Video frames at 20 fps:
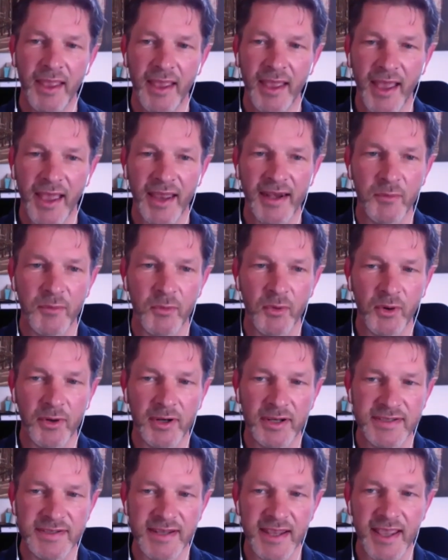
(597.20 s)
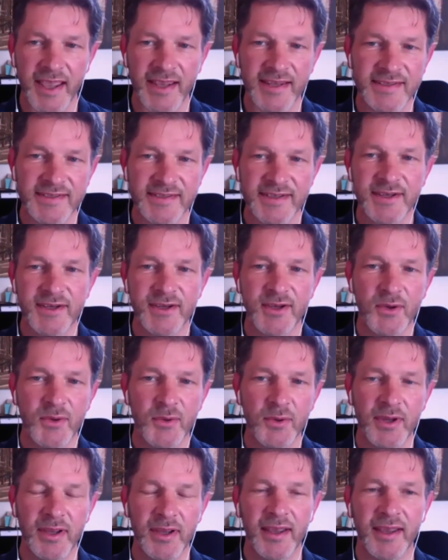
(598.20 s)
And then we're going to say, I see you
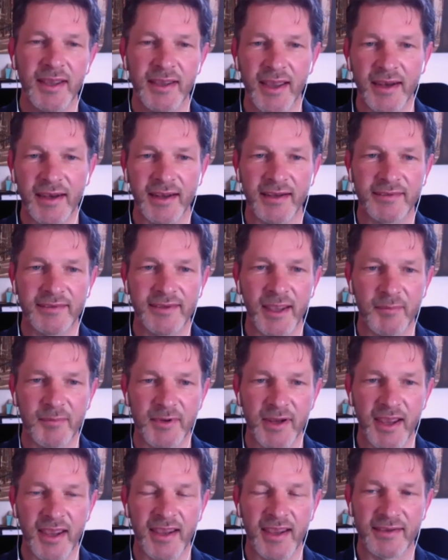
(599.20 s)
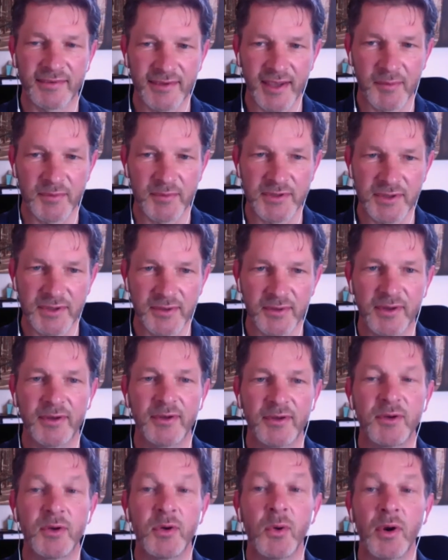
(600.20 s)
and accept. I accept you
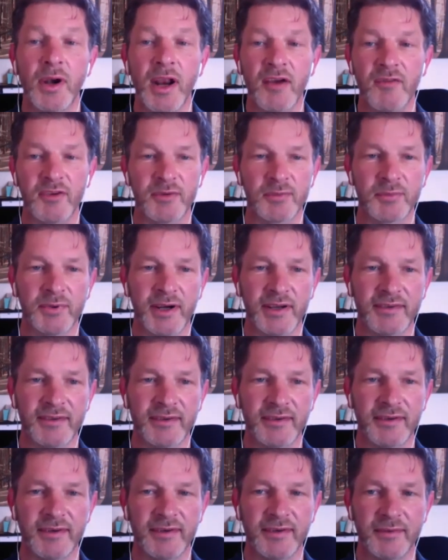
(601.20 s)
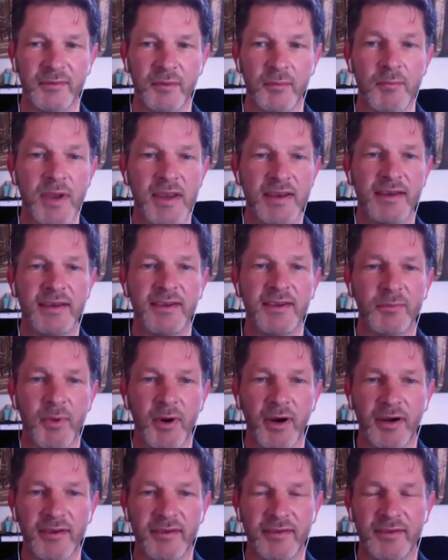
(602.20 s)
to whatever's present. meeting these
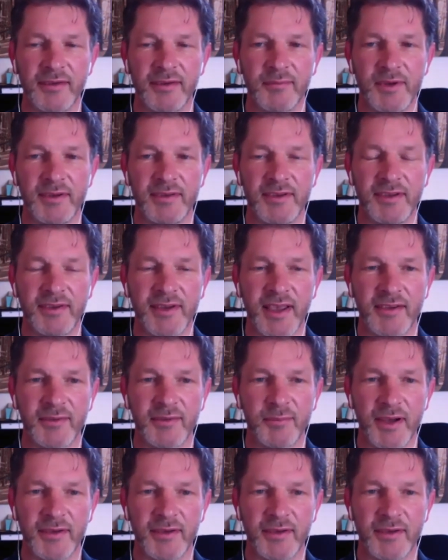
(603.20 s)
parts, these aspects